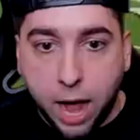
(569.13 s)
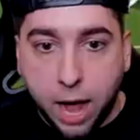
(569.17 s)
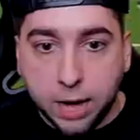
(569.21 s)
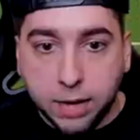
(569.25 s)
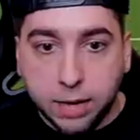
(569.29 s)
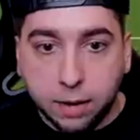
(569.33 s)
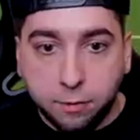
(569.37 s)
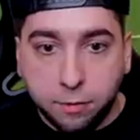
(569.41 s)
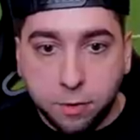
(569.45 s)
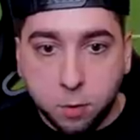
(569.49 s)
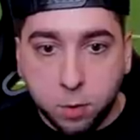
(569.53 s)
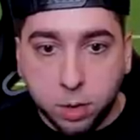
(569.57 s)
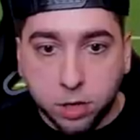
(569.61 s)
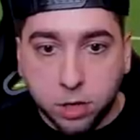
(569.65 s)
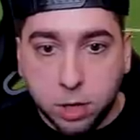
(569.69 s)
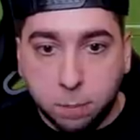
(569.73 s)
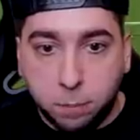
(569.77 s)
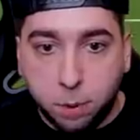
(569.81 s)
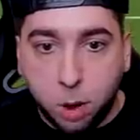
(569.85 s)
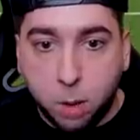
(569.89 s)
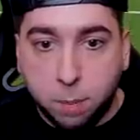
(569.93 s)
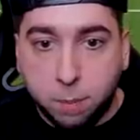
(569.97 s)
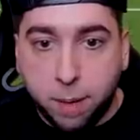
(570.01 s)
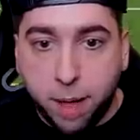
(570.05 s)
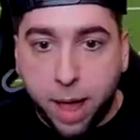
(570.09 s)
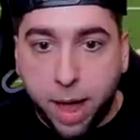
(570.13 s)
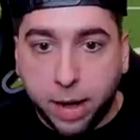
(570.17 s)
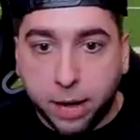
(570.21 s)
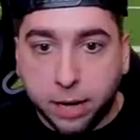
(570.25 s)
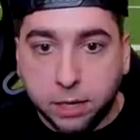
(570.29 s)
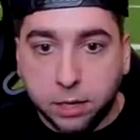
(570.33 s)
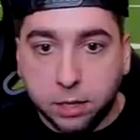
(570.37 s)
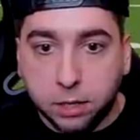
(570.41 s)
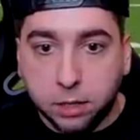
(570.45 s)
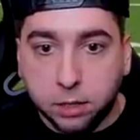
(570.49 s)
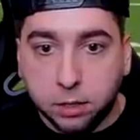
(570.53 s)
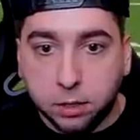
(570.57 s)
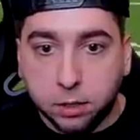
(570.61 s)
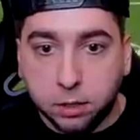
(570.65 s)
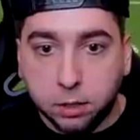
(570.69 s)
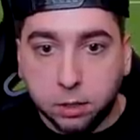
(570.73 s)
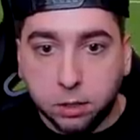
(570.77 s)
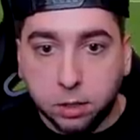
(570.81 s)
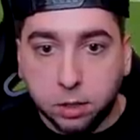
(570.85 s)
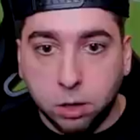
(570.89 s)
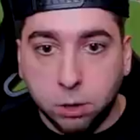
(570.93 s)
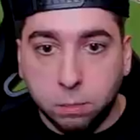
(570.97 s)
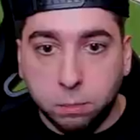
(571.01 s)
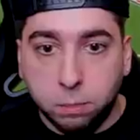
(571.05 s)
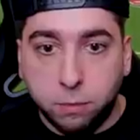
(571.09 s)
I definitely want the ball back
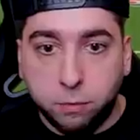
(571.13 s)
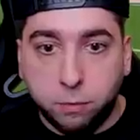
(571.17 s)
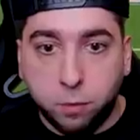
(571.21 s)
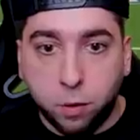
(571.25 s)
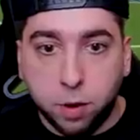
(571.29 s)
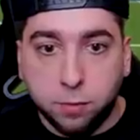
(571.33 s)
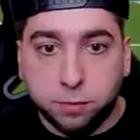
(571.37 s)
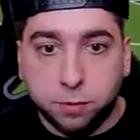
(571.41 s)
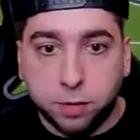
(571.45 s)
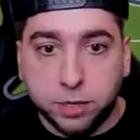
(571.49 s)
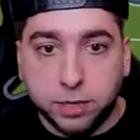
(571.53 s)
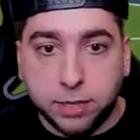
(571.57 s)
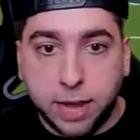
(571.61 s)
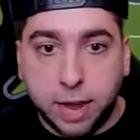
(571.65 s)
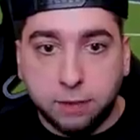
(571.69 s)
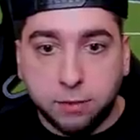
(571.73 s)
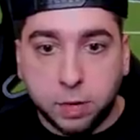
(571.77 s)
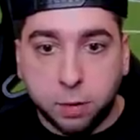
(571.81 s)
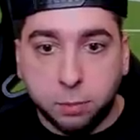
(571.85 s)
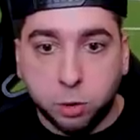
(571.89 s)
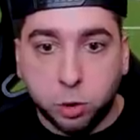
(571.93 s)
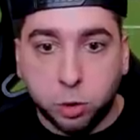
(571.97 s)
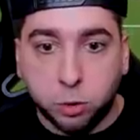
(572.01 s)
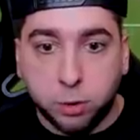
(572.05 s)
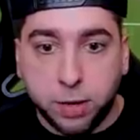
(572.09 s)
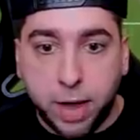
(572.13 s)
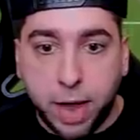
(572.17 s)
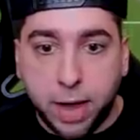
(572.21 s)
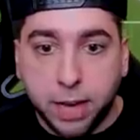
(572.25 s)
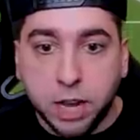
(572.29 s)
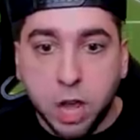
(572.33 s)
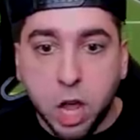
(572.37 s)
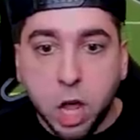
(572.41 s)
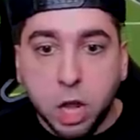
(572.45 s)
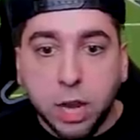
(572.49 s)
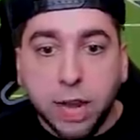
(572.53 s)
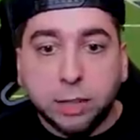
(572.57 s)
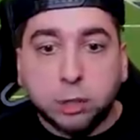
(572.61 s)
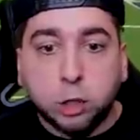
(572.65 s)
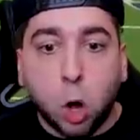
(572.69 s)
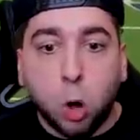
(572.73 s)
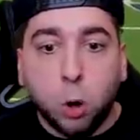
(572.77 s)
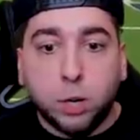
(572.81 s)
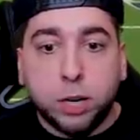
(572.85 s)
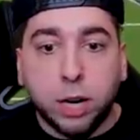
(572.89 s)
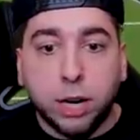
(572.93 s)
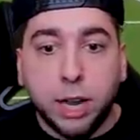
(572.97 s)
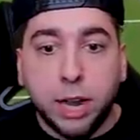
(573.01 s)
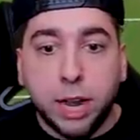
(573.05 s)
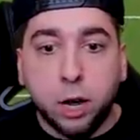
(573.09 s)
before the first half comes to an end. Let's go,
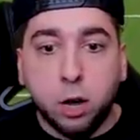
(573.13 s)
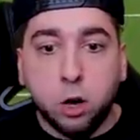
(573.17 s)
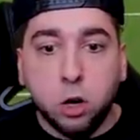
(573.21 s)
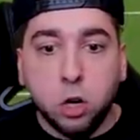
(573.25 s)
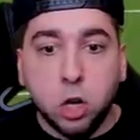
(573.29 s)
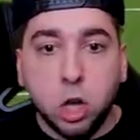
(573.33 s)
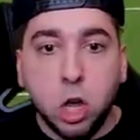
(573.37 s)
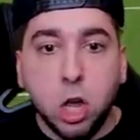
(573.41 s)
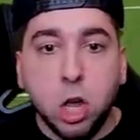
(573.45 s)
Khalil.